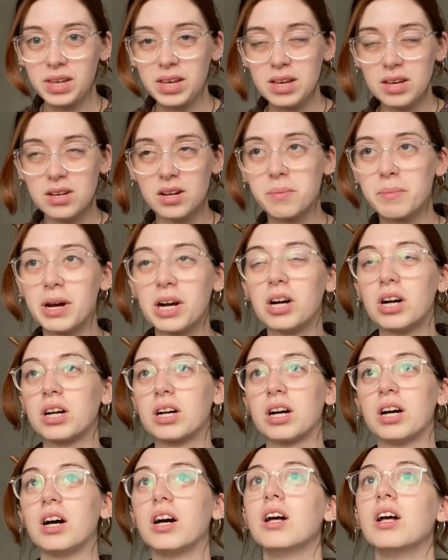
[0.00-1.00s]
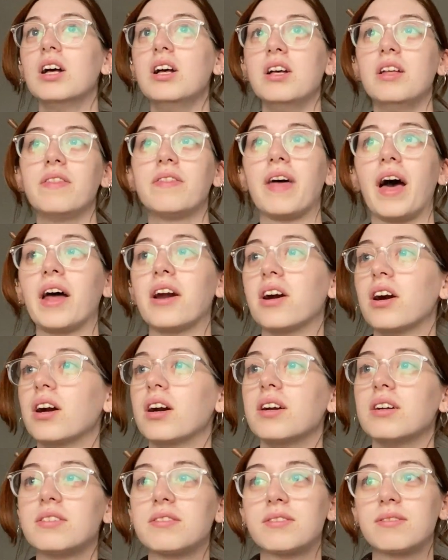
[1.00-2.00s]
in America that are